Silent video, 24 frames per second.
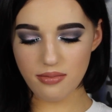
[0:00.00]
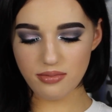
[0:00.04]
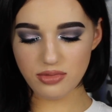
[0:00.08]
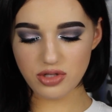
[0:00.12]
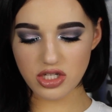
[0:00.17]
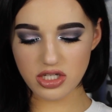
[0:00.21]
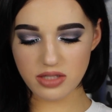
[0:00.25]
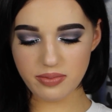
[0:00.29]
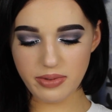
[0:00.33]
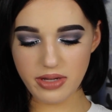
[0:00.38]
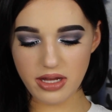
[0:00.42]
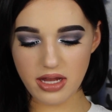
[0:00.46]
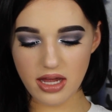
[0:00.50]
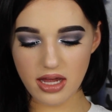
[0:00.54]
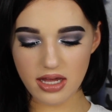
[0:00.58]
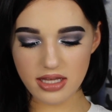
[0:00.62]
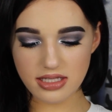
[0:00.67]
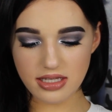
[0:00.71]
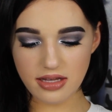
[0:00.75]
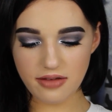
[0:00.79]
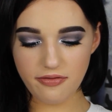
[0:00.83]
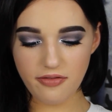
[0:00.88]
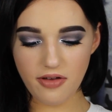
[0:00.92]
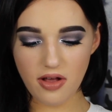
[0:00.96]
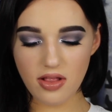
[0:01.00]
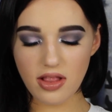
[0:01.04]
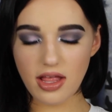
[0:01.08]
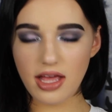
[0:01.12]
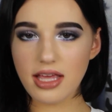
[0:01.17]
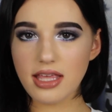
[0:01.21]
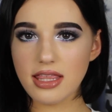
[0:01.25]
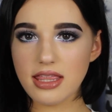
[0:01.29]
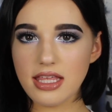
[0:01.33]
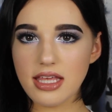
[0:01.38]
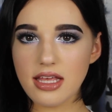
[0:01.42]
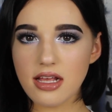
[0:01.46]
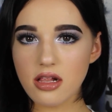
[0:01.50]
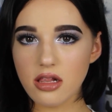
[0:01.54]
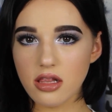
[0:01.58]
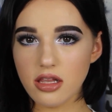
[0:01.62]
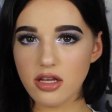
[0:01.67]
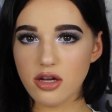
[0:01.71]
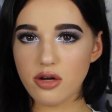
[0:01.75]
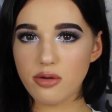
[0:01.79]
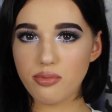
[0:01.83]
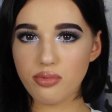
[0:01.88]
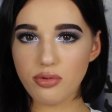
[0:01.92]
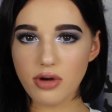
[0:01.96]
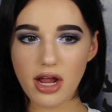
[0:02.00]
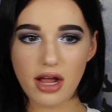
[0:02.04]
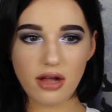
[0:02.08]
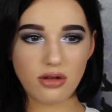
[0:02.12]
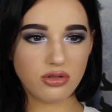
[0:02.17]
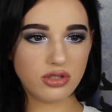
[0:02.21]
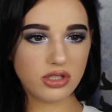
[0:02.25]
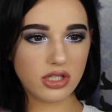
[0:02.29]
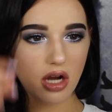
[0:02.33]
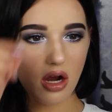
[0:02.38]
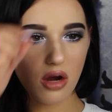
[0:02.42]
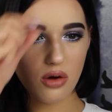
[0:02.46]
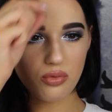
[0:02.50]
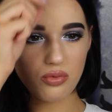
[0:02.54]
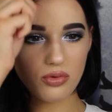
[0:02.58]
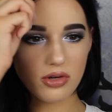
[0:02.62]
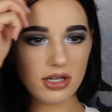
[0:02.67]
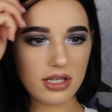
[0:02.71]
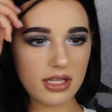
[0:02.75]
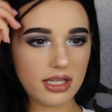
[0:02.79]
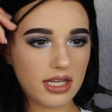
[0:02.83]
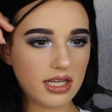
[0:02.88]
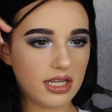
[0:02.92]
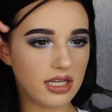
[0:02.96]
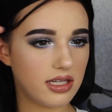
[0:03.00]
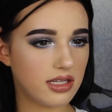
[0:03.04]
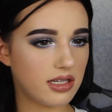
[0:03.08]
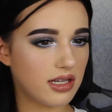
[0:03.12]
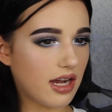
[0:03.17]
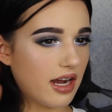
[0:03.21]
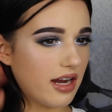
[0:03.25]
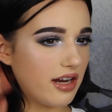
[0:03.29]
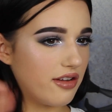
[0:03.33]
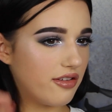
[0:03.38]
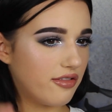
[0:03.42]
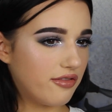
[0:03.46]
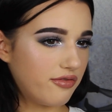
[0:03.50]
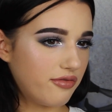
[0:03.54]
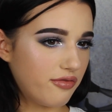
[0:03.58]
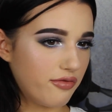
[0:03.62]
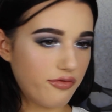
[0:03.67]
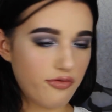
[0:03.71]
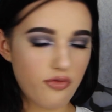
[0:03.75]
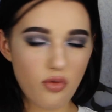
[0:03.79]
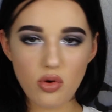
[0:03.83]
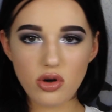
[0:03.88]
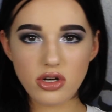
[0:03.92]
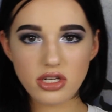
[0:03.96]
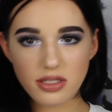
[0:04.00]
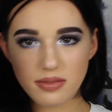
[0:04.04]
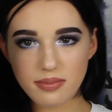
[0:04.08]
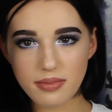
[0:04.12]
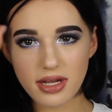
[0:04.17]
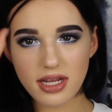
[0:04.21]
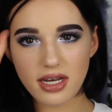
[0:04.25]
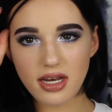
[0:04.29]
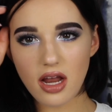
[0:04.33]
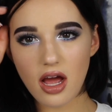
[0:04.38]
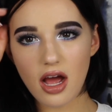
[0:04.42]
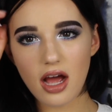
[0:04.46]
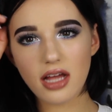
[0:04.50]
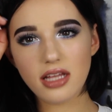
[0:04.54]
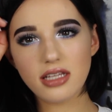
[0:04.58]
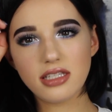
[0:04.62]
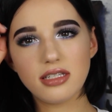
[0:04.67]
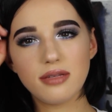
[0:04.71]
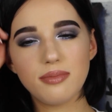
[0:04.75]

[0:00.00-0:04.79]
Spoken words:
just because I felt like the clear brow gel really kind of forced me not